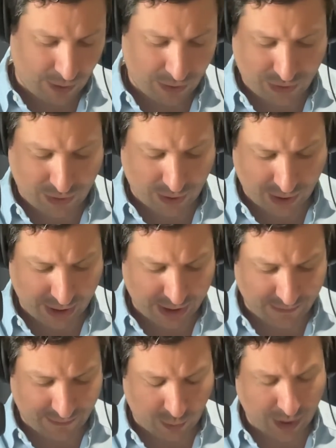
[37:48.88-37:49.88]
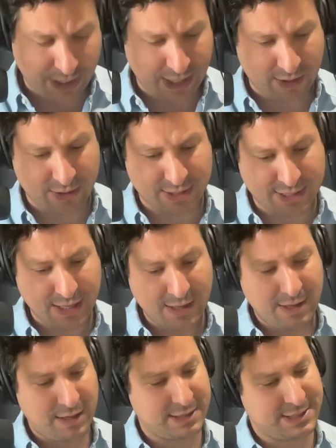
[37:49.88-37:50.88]
30 to 40 years,
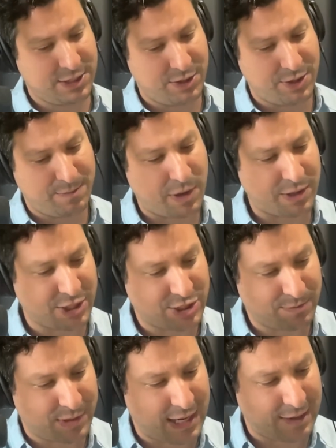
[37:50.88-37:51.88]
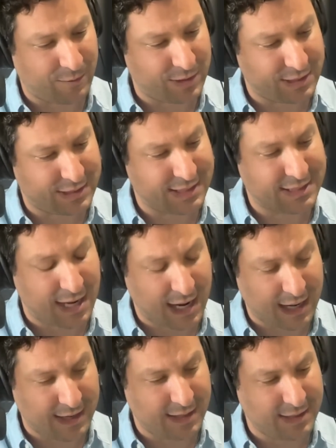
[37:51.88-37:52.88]
until the partition plan was
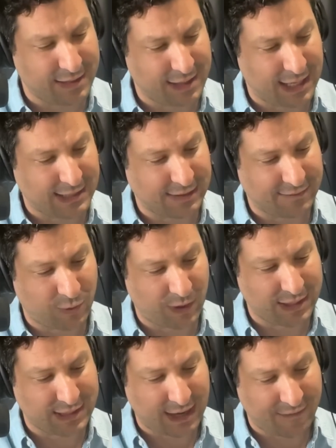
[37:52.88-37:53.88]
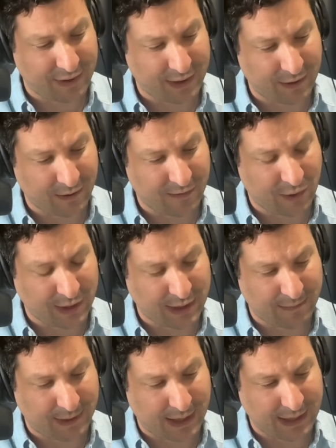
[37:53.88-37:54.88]
decided in 1947 or voted
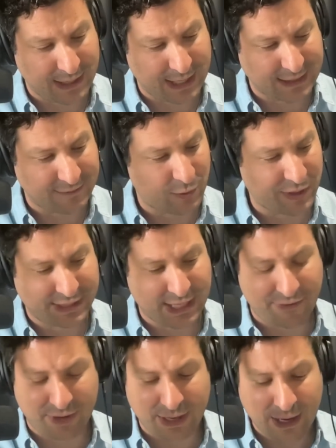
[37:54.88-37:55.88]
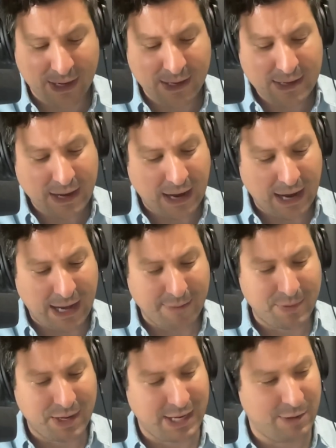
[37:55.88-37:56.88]
upon in 1947,
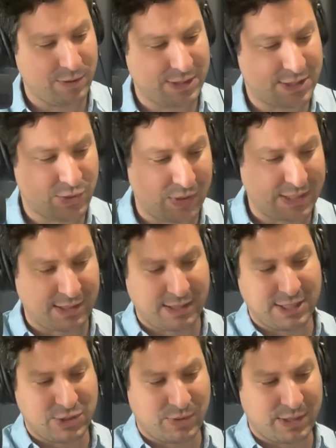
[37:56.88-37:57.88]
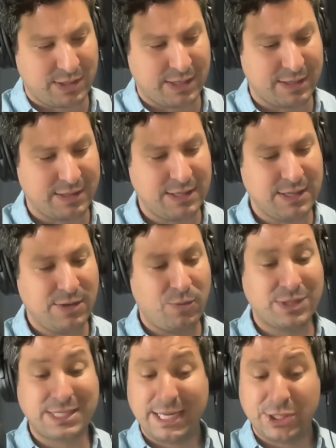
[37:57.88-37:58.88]
it was dwindling and dwindling.
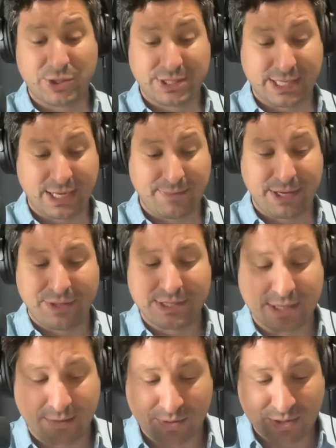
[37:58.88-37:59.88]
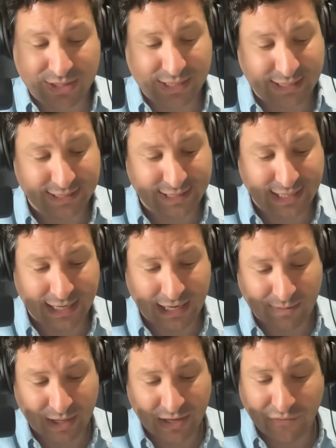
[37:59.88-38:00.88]
What's interesting about these numbers is that
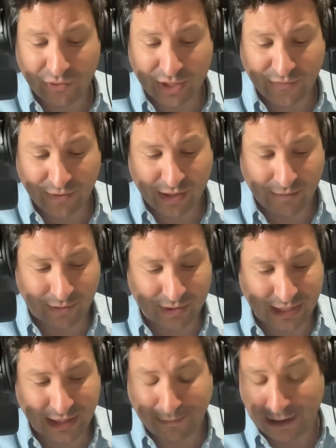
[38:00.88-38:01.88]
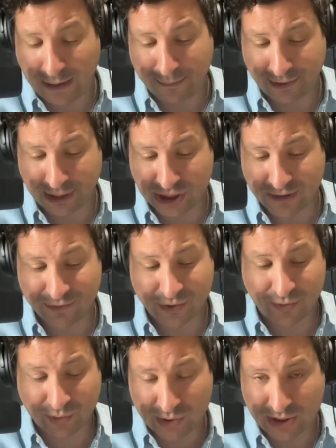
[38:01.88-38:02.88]
I'm going to give you different numbers on the population of
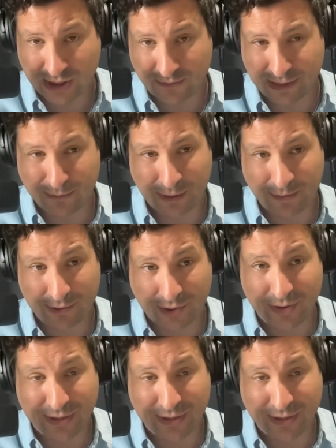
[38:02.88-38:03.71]
Jerusalem that people don't